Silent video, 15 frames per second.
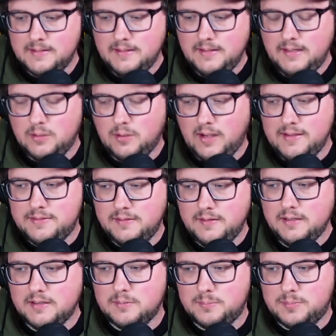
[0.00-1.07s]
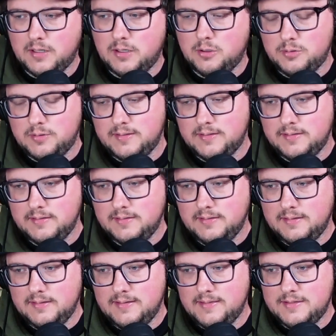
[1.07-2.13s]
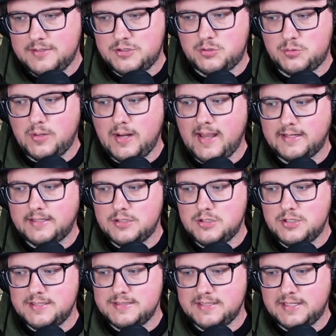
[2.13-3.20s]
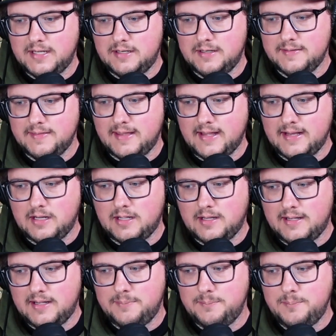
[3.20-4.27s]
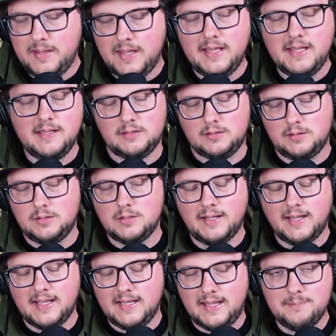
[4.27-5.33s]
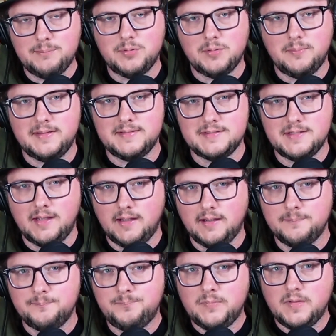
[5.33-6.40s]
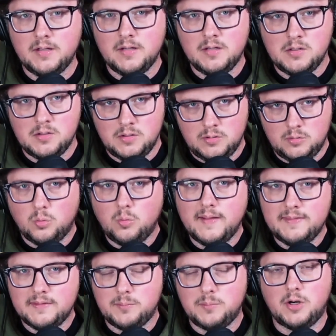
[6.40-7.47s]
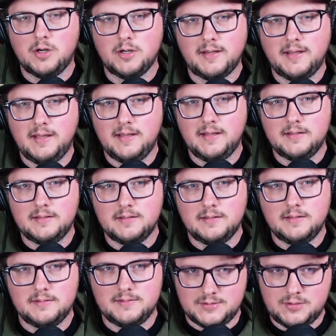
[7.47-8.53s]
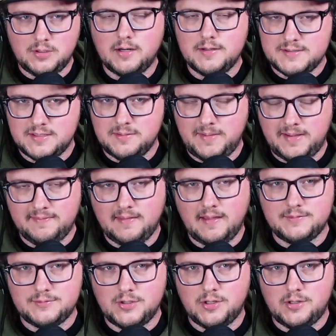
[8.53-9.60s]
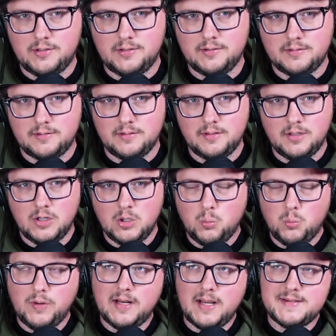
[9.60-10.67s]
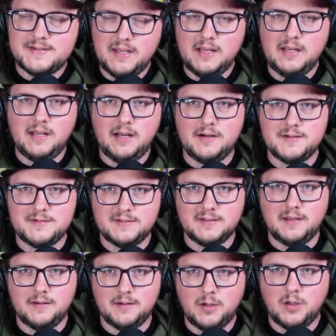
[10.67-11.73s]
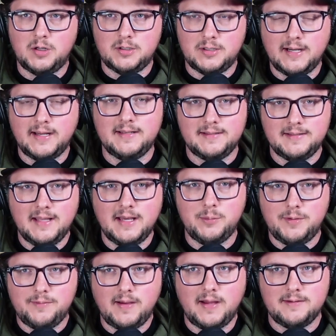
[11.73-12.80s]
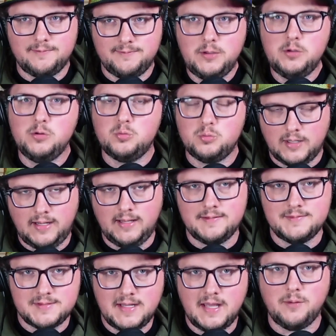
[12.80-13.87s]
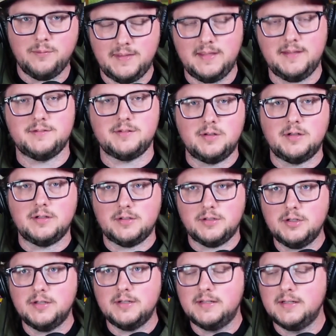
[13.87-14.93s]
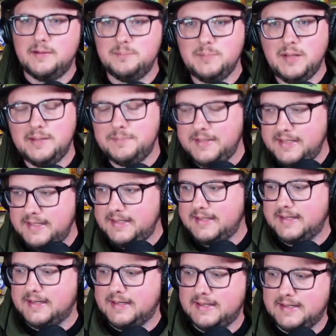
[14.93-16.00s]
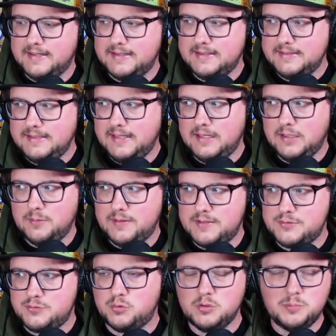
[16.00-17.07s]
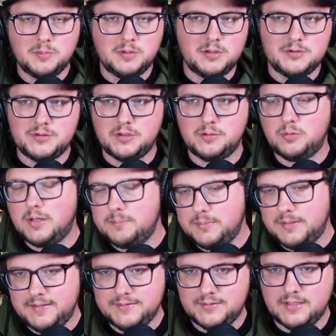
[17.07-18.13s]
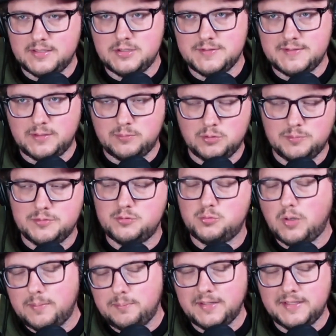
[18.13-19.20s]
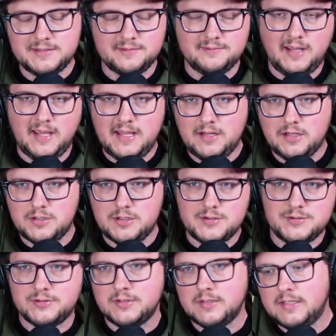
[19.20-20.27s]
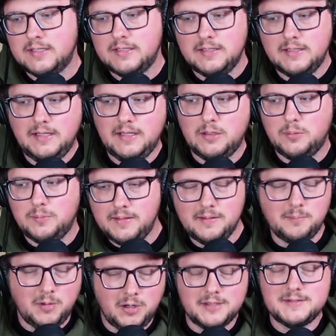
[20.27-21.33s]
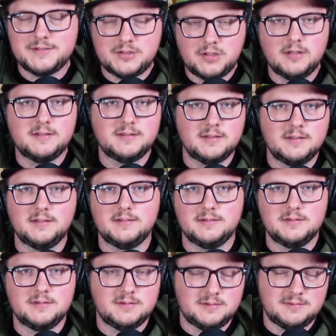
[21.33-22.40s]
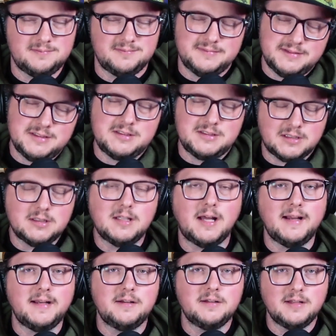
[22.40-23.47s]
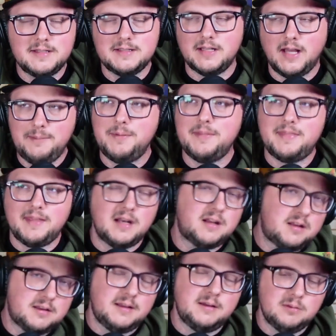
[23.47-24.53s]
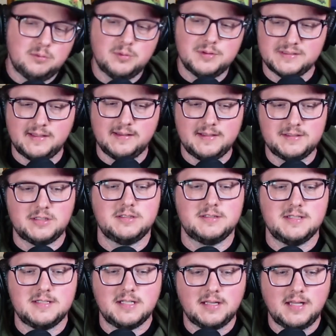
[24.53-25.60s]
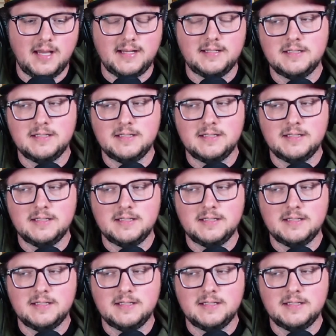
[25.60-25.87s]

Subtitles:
I think about the strategies here that I may look at implementing when the market starts to make that turn. When I sit here and say, all right, now we've had a few rains, now things look good. Maybe, there's rumors or rumblings. I shouldn't say rumors, rumblings of acres. The markets start to decline. Hypothetically, we'll say they start to decline.